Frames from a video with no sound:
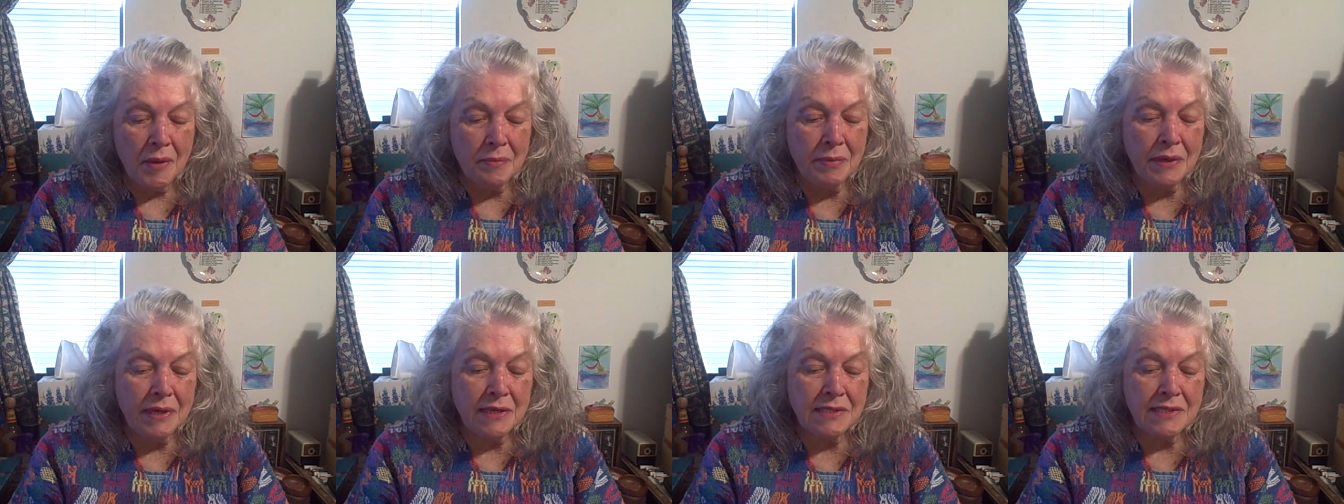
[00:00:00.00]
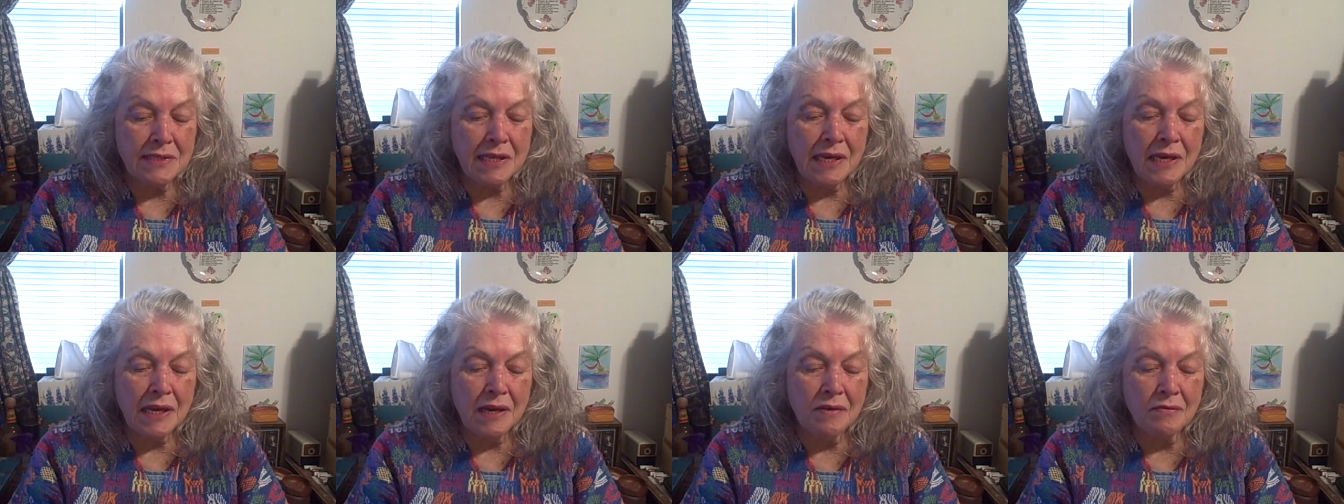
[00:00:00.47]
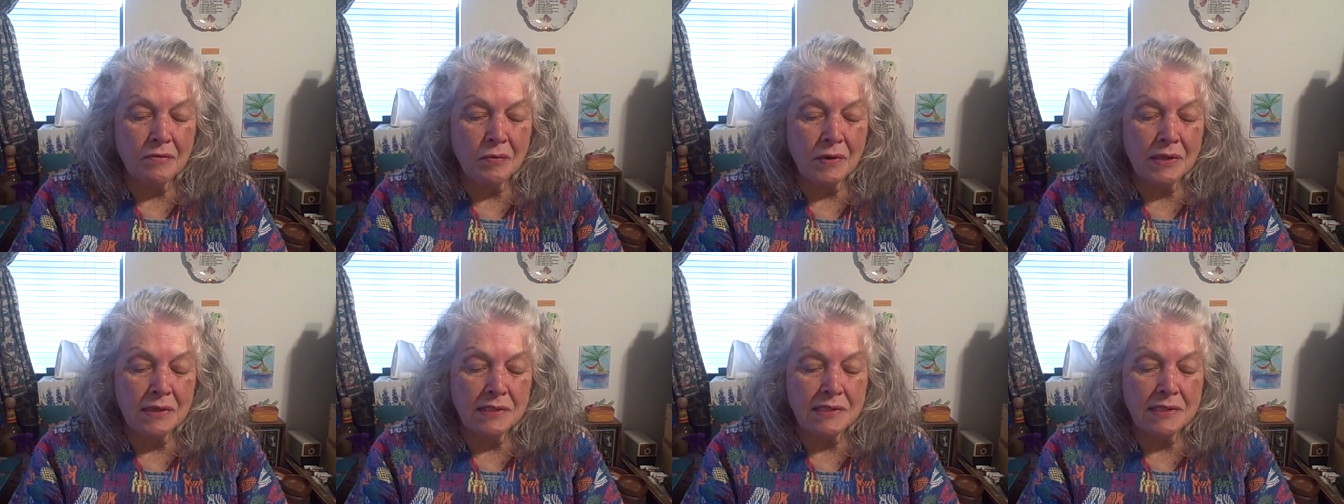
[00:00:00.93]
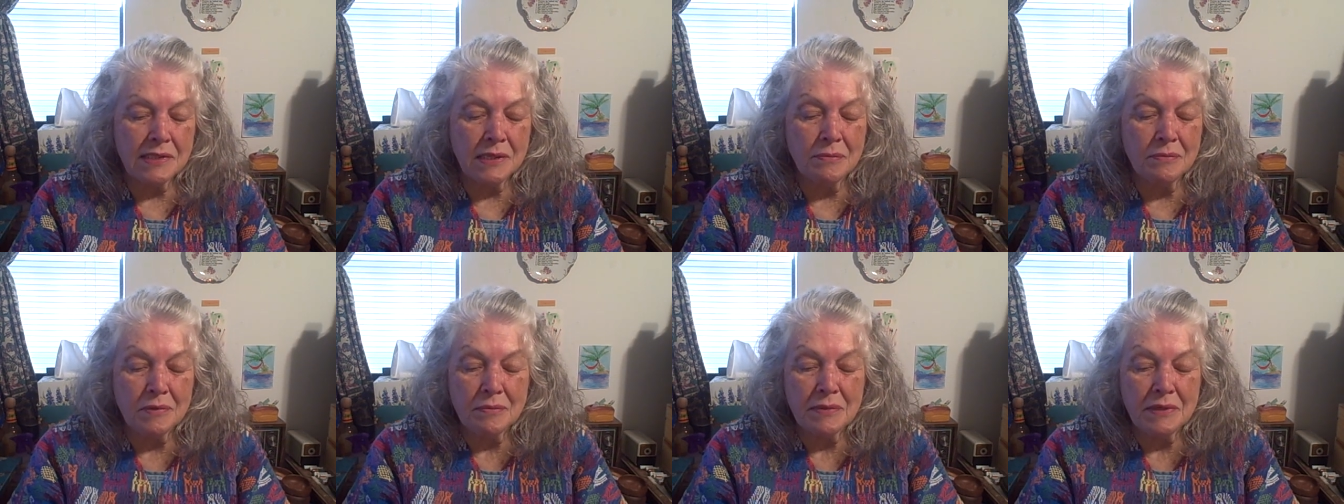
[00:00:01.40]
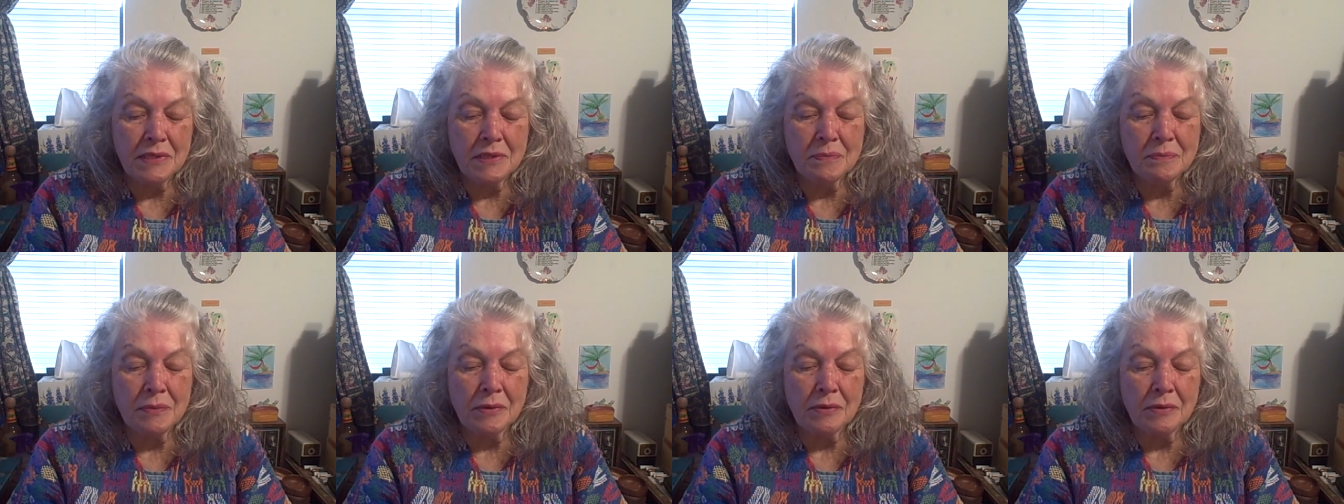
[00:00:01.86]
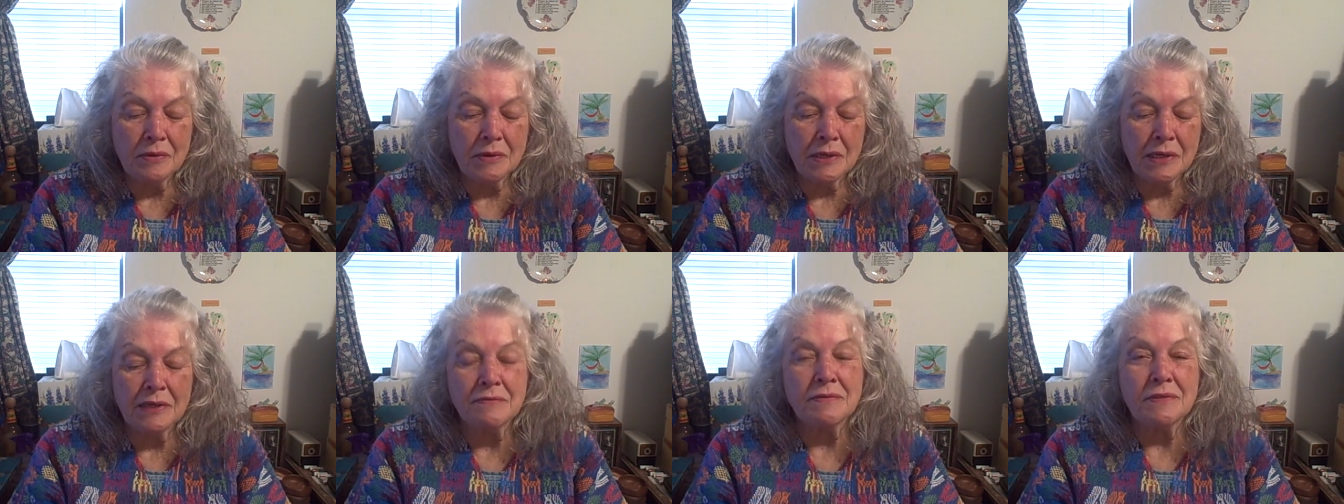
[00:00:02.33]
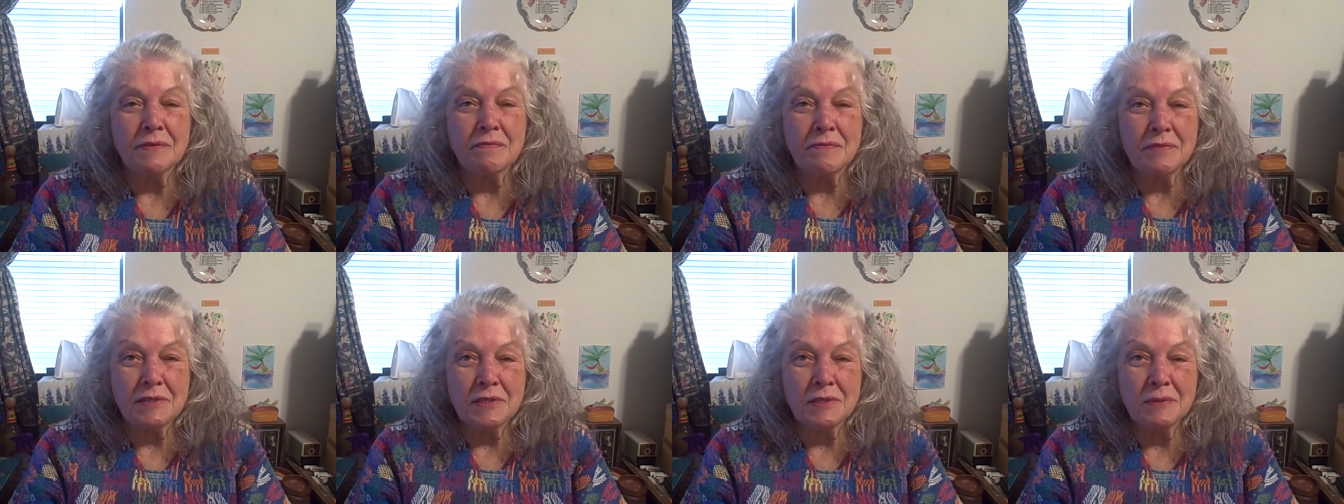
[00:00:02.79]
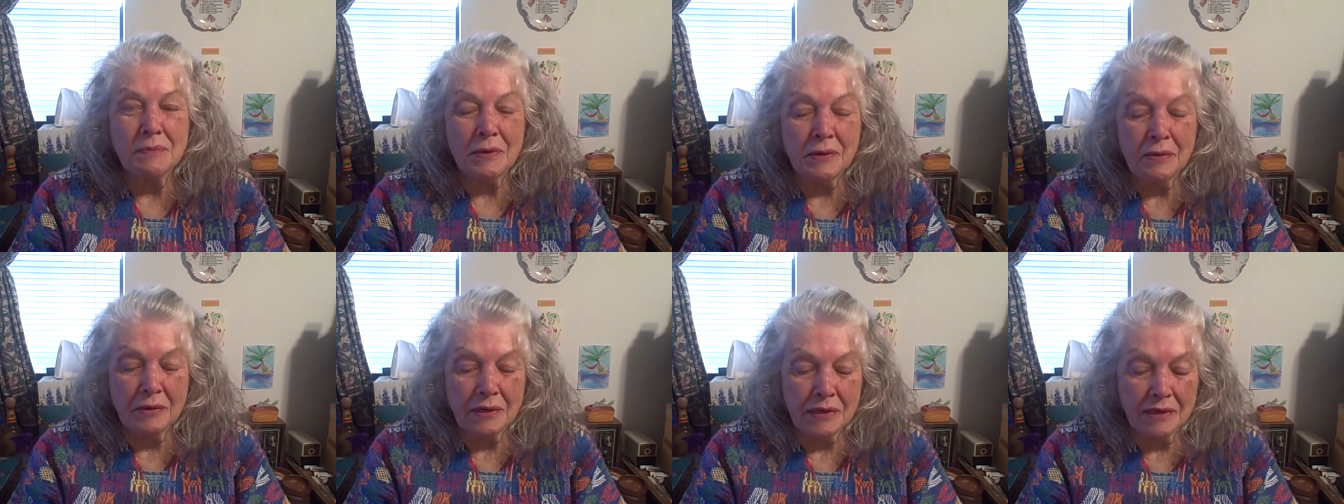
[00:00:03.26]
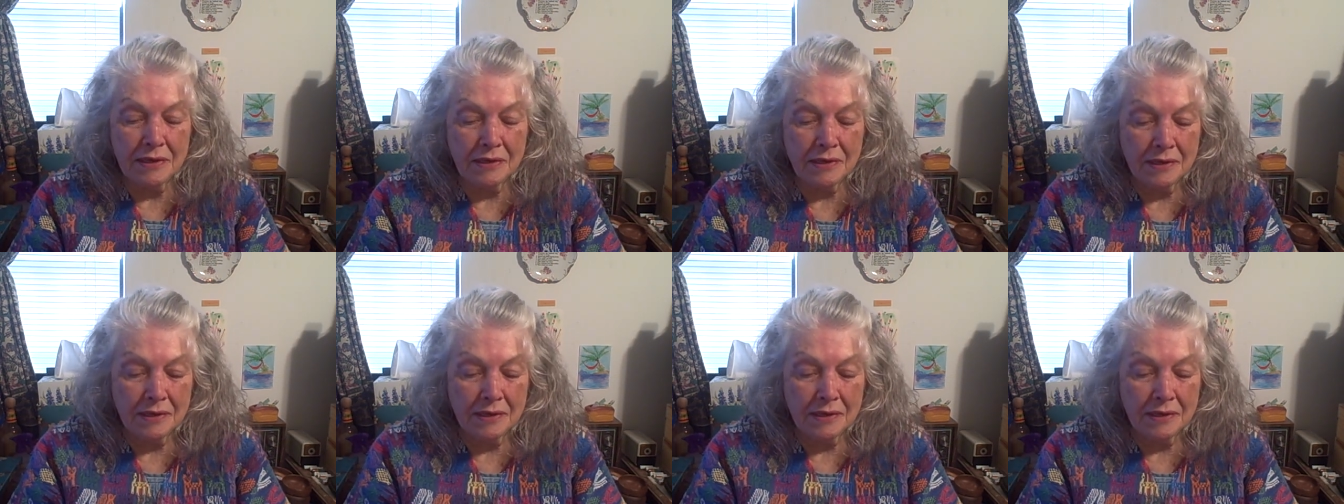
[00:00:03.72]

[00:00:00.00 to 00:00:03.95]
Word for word: because they have what seem to be spirit, gifts of the Spirit,